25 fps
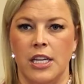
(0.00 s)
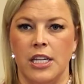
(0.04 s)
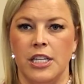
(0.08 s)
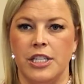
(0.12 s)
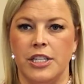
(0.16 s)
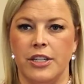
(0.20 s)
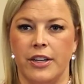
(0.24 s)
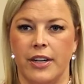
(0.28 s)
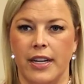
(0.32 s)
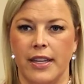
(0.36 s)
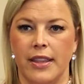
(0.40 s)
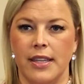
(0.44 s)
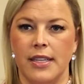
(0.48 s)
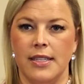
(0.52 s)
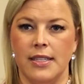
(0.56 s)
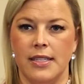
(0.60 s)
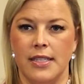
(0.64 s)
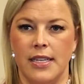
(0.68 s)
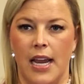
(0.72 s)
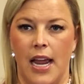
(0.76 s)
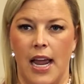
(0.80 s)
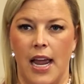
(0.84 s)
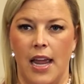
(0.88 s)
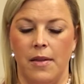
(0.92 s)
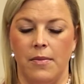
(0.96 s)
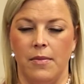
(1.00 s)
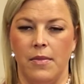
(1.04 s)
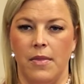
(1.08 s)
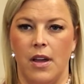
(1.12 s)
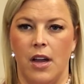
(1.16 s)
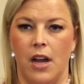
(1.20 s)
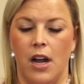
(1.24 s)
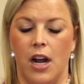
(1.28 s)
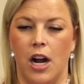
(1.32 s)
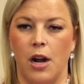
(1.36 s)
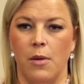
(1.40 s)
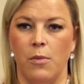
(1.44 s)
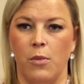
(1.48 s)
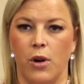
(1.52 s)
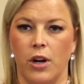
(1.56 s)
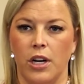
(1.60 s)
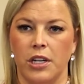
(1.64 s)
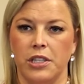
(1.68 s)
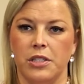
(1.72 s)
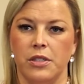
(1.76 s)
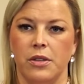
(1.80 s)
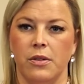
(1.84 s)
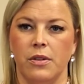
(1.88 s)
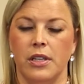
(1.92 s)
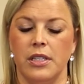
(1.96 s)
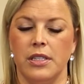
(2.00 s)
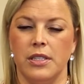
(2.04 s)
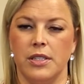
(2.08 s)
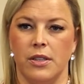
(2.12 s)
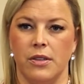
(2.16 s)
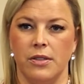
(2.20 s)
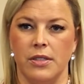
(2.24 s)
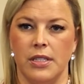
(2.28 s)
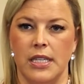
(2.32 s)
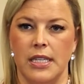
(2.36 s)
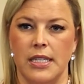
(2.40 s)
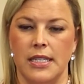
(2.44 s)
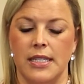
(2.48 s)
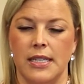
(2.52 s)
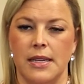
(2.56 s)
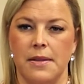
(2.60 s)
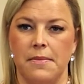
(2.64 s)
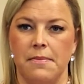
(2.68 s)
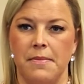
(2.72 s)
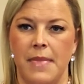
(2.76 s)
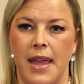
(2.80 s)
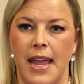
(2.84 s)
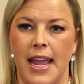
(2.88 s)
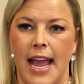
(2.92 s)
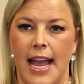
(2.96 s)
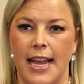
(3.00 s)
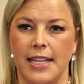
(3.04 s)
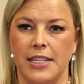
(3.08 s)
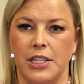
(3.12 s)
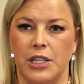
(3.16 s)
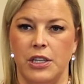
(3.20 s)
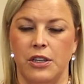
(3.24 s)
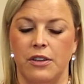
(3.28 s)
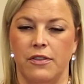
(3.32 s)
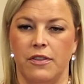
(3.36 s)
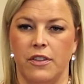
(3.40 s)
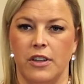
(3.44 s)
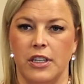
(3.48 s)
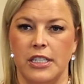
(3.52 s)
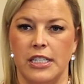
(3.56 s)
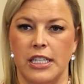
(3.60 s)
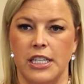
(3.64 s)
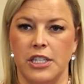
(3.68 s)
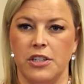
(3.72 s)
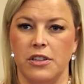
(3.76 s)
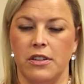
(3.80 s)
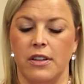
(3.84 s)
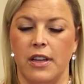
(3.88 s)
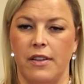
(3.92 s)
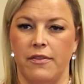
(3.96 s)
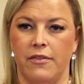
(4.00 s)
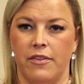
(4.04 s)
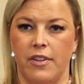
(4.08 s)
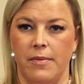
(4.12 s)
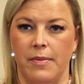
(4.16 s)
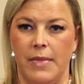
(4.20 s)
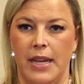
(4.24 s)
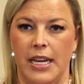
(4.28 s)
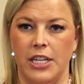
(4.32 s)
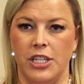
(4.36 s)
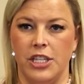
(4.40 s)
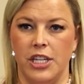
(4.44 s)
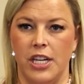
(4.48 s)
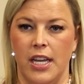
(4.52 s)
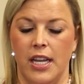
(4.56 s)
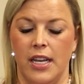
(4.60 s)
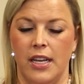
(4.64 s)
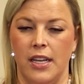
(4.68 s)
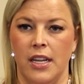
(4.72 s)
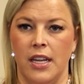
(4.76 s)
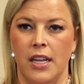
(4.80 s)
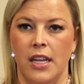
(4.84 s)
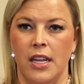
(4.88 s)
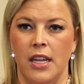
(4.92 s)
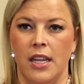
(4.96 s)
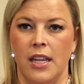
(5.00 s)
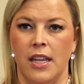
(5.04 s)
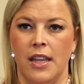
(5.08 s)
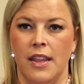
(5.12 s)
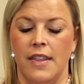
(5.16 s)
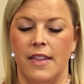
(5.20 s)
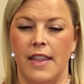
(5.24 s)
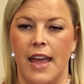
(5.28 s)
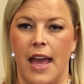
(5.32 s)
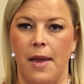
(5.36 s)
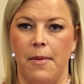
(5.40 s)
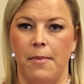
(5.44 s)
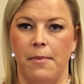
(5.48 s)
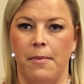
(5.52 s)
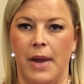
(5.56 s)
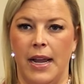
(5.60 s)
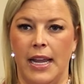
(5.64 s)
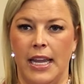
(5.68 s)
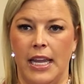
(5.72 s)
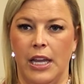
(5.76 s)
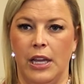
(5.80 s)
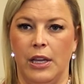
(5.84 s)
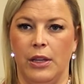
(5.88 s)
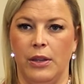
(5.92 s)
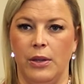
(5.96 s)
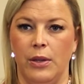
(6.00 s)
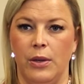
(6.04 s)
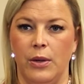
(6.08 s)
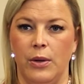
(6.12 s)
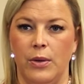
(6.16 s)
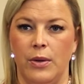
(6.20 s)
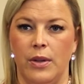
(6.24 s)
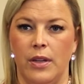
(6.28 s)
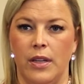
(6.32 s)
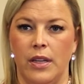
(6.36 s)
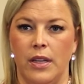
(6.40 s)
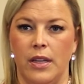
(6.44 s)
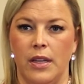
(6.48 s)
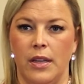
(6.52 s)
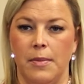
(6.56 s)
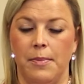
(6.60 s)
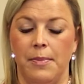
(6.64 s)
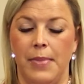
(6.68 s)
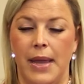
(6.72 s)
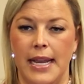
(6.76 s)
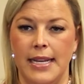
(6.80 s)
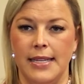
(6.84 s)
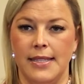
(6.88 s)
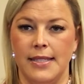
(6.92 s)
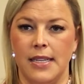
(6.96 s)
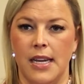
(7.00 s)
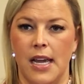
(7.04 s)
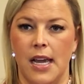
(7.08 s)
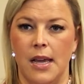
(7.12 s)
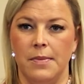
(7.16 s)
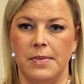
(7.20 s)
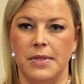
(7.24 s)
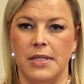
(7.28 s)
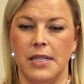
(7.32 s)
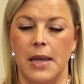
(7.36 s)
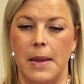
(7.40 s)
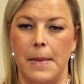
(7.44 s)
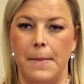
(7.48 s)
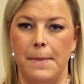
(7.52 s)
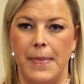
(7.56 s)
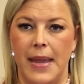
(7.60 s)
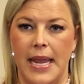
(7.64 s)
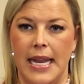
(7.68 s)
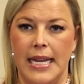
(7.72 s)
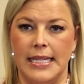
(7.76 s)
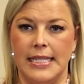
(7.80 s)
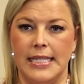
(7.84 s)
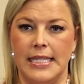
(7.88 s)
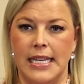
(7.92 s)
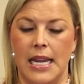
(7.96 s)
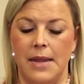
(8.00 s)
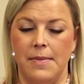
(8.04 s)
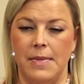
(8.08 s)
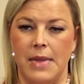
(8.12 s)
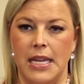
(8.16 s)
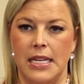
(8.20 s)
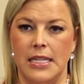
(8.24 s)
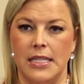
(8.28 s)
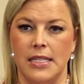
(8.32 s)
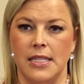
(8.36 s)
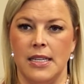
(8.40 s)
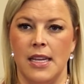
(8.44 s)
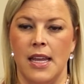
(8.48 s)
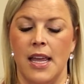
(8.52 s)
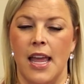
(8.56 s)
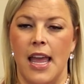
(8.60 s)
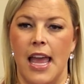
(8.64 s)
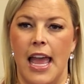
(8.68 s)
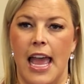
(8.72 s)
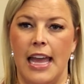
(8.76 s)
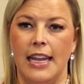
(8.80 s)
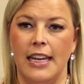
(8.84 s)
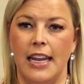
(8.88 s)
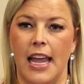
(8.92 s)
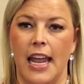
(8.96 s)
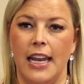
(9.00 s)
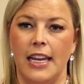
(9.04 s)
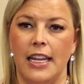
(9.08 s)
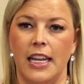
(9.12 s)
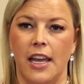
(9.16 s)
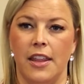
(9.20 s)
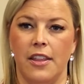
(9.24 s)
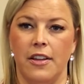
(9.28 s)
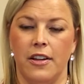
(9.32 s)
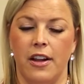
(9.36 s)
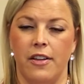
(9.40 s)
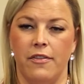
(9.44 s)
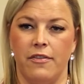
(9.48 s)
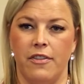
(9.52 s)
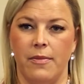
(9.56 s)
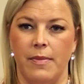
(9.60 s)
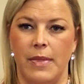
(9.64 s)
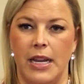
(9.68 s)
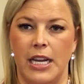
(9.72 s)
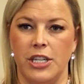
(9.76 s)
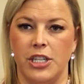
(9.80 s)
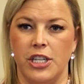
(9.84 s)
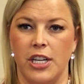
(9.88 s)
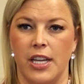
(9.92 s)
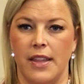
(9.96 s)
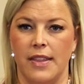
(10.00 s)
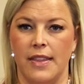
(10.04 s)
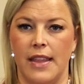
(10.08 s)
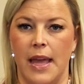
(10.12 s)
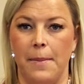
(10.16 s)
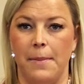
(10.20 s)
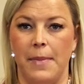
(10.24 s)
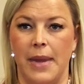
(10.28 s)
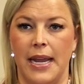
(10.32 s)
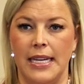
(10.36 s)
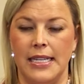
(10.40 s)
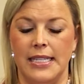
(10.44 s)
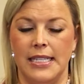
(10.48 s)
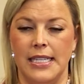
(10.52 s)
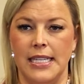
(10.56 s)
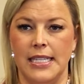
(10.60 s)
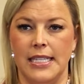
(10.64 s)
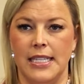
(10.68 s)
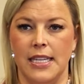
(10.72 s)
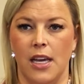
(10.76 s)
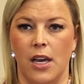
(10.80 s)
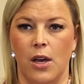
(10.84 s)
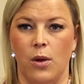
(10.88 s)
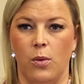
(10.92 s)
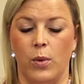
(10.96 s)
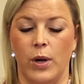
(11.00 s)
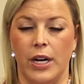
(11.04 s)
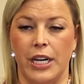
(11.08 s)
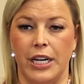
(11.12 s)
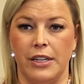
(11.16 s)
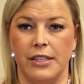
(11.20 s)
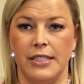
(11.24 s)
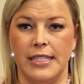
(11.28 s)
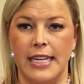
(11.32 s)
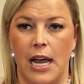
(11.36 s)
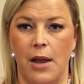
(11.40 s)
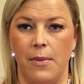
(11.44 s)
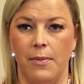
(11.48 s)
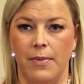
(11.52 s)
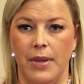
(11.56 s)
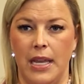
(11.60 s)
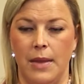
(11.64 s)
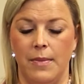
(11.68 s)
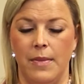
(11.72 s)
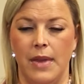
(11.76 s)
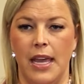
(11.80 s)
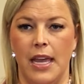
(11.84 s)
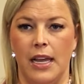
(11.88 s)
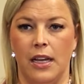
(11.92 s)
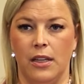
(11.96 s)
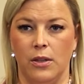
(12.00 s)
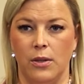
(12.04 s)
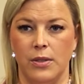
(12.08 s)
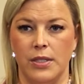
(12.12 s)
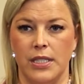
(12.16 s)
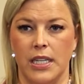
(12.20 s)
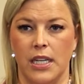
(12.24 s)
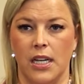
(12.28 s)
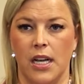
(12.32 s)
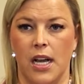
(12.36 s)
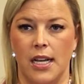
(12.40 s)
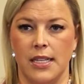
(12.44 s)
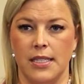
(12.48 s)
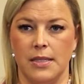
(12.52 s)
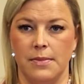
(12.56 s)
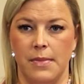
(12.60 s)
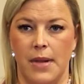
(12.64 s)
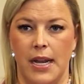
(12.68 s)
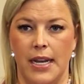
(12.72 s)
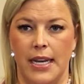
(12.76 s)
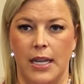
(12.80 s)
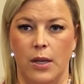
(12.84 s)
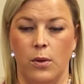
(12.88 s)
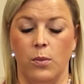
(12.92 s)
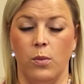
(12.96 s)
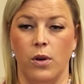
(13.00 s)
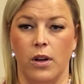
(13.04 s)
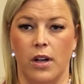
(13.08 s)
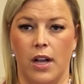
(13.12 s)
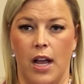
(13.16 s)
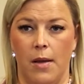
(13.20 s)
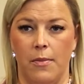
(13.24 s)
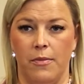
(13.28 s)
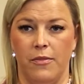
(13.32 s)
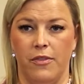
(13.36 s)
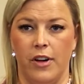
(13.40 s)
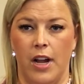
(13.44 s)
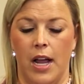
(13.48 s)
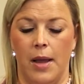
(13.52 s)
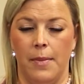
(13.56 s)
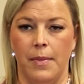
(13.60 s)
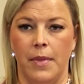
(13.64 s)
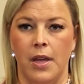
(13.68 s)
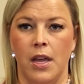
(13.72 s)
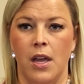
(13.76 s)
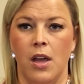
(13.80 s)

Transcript: During this time, our mortgage loan consultants may ask you for additional information that might include pay stubs, bank statements, and any other information that might detail where your down payment and closing cost money will come from.